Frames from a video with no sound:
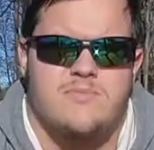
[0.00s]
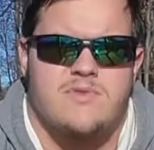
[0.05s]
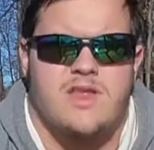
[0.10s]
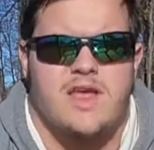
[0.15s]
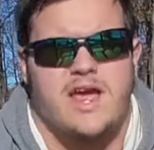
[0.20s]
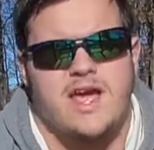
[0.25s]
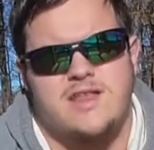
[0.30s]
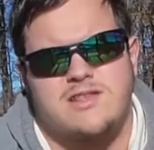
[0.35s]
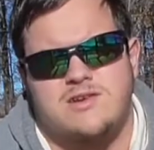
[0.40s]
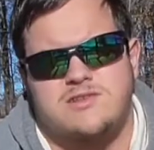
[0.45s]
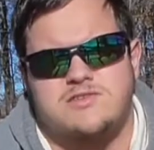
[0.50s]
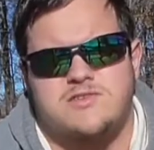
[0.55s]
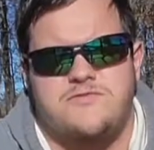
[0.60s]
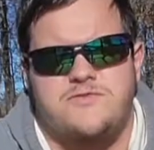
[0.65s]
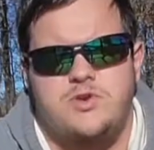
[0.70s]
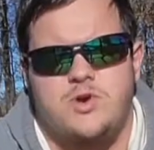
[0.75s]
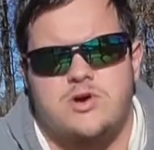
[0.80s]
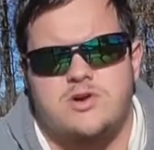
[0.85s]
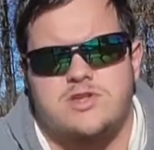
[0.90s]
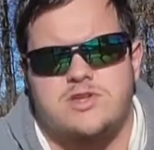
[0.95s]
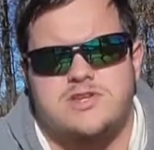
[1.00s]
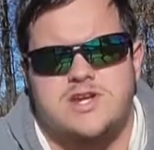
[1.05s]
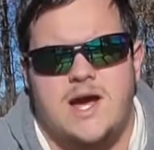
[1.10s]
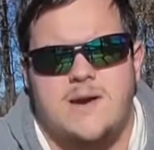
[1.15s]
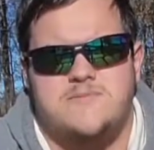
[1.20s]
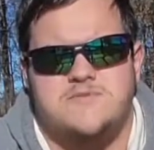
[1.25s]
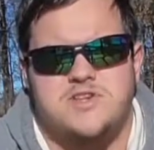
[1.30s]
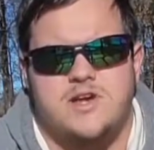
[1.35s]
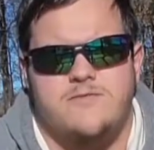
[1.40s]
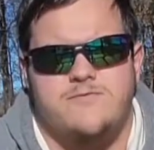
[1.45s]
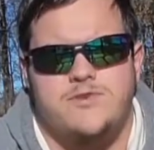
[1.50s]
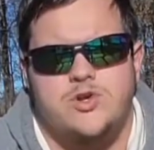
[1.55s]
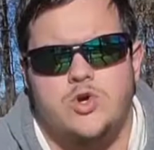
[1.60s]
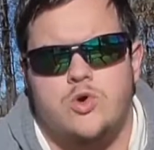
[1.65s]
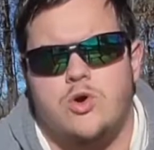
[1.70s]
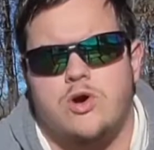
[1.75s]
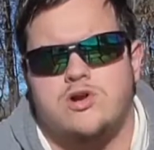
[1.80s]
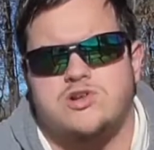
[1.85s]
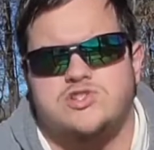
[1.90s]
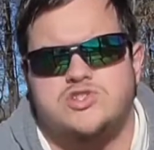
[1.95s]
And there's a few other types of
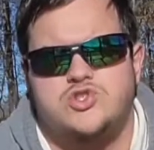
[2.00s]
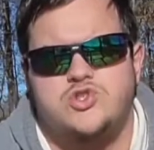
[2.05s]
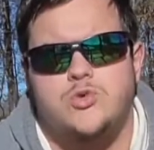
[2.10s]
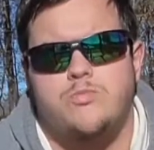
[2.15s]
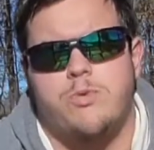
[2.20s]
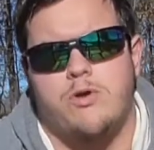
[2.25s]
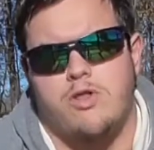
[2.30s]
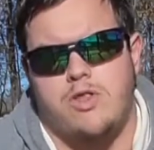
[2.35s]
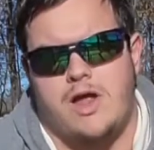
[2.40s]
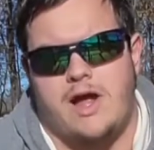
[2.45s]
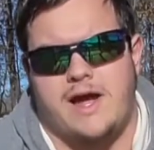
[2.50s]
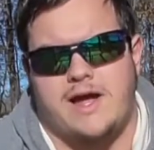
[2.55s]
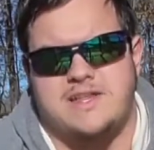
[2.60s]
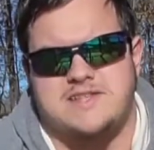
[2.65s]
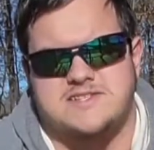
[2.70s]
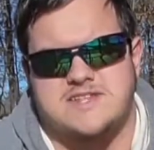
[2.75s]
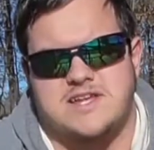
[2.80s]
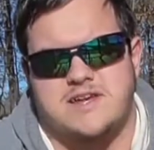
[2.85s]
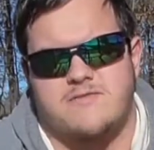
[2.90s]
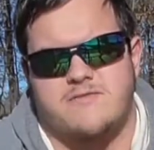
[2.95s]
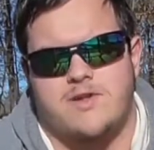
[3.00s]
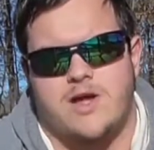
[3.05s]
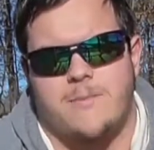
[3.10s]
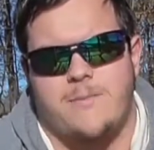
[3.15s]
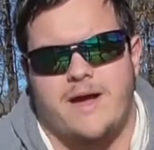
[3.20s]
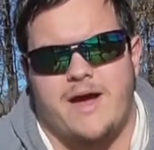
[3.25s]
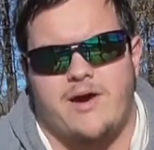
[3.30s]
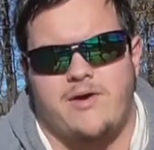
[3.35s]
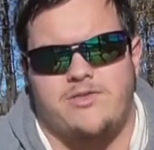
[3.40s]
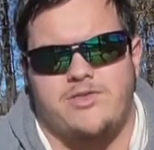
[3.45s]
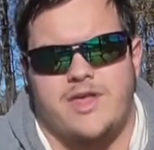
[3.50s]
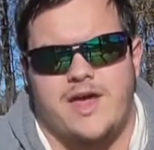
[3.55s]
newer super lines that have come out